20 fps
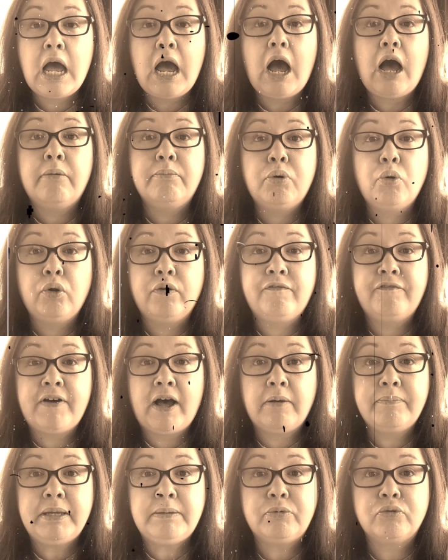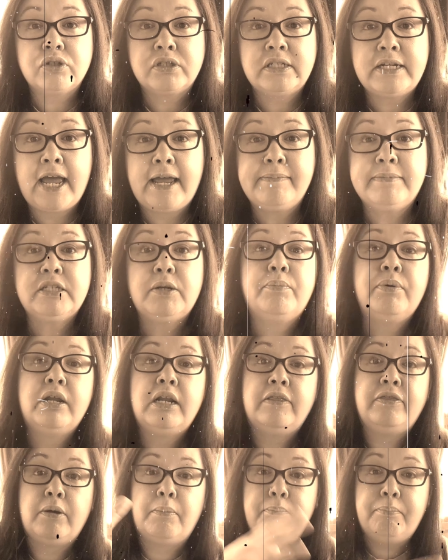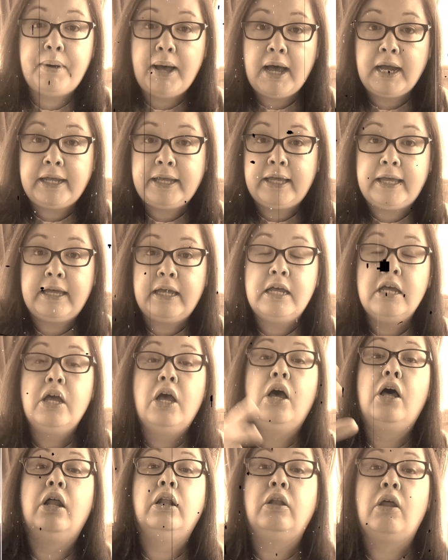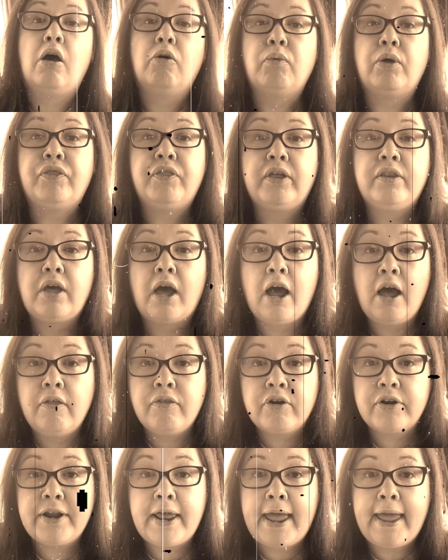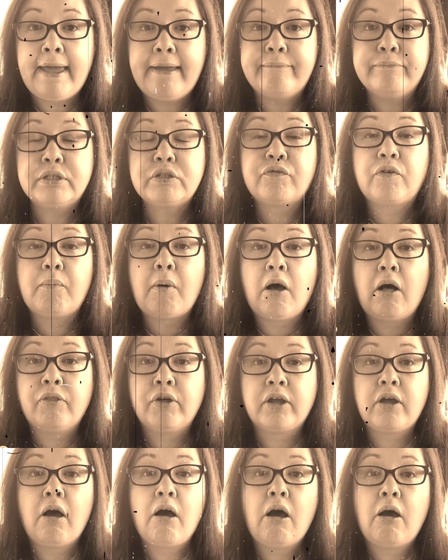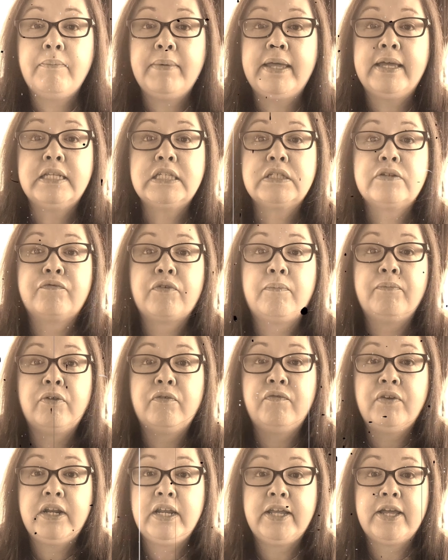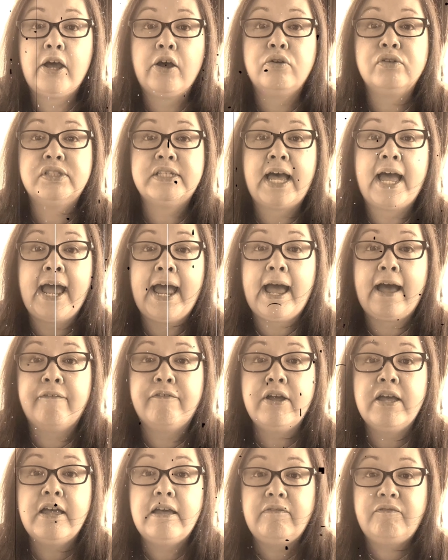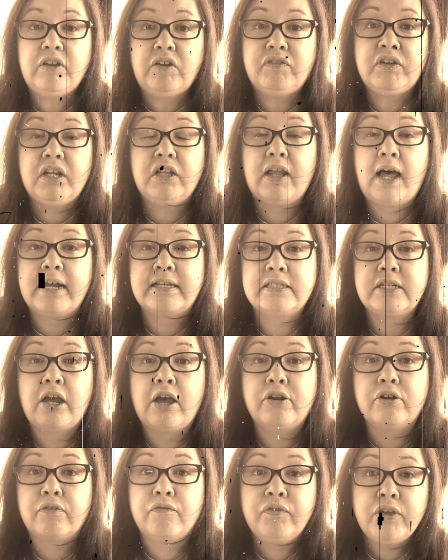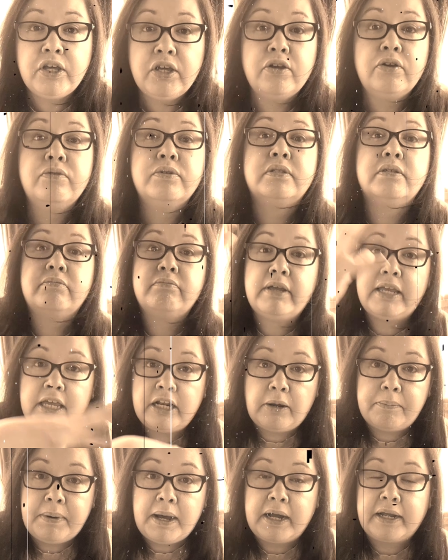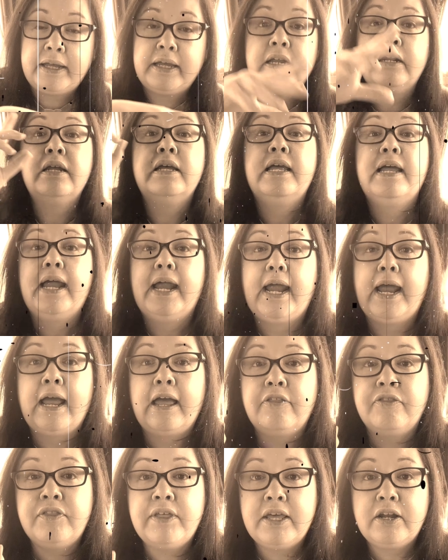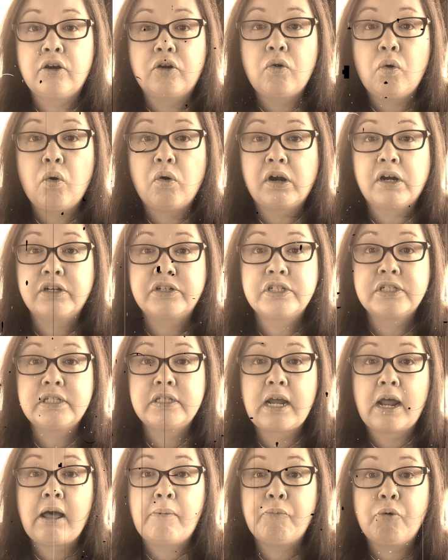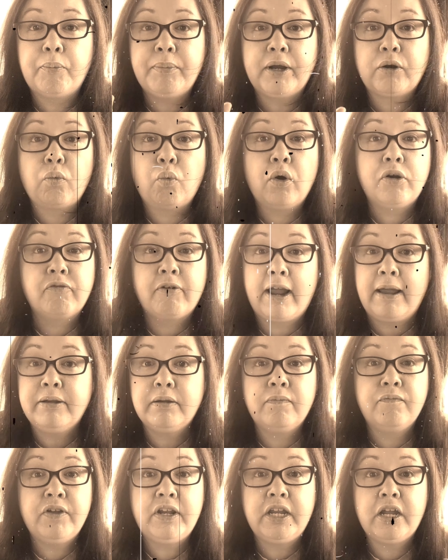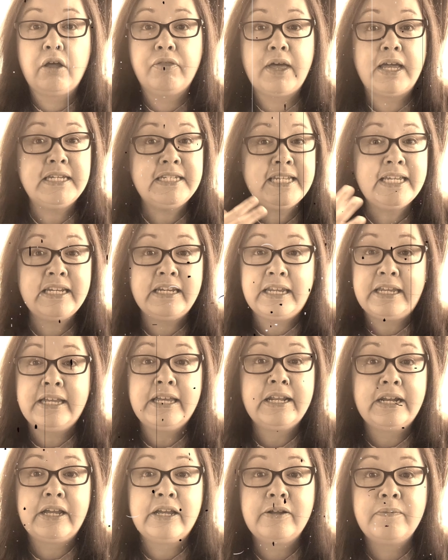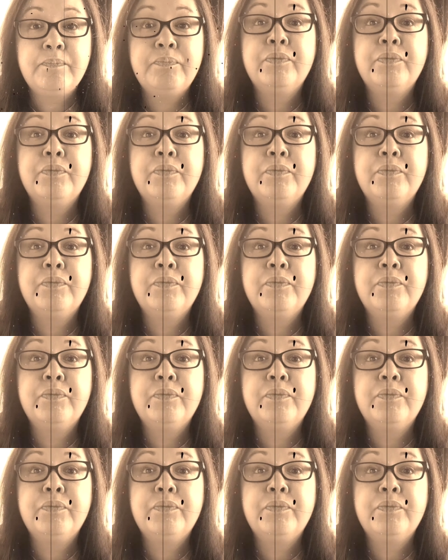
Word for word: I'm pulling five people's names to put in the bucket along with the other names from all the comments from the videos that have 50 likes and 100 views in a bucket. And then of course, I'm gonna pick one random video that didn't hit it,